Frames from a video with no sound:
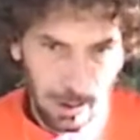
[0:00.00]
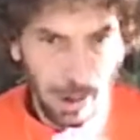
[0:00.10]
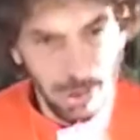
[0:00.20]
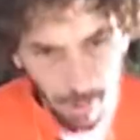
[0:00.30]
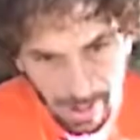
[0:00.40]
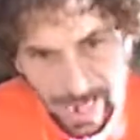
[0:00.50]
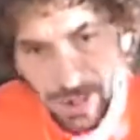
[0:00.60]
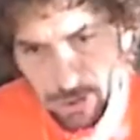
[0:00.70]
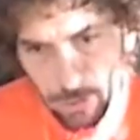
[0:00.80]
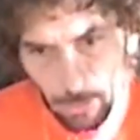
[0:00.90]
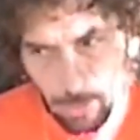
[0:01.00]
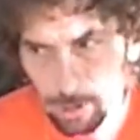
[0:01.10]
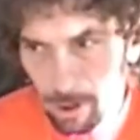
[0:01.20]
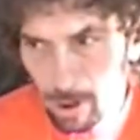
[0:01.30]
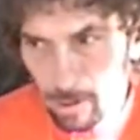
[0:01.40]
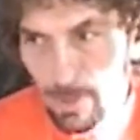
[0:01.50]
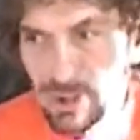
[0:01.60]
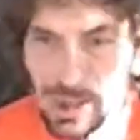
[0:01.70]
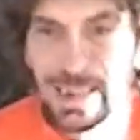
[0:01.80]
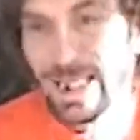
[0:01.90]
Because you are less you,
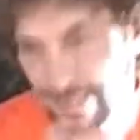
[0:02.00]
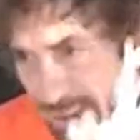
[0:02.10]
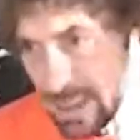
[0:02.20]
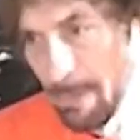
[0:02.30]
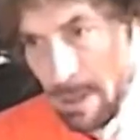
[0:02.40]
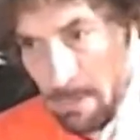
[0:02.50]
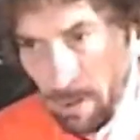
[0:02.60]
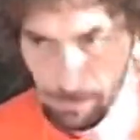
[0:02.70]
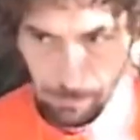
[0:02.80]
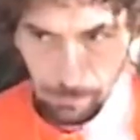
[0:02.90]
which is less acceptable,